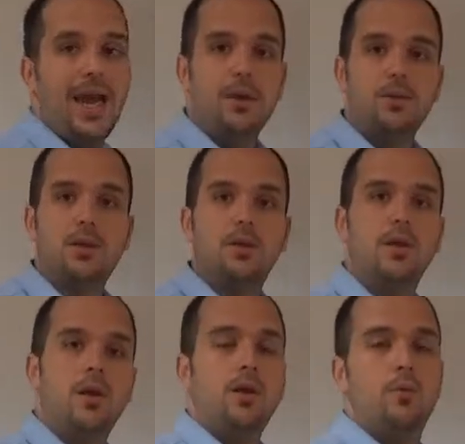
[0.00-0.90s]
x,
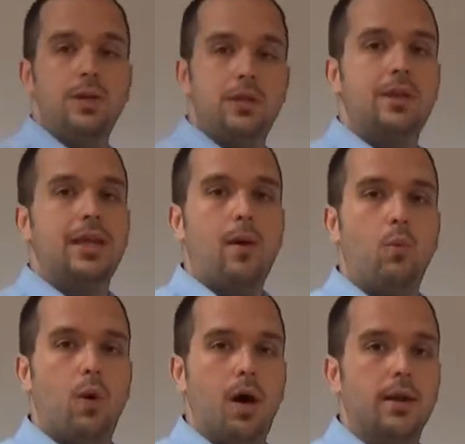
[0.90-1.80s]
we just
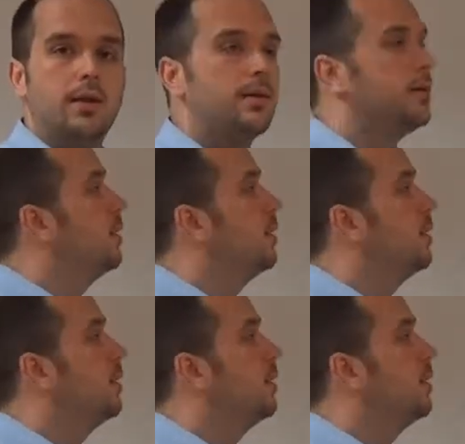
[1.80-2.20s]
get 1.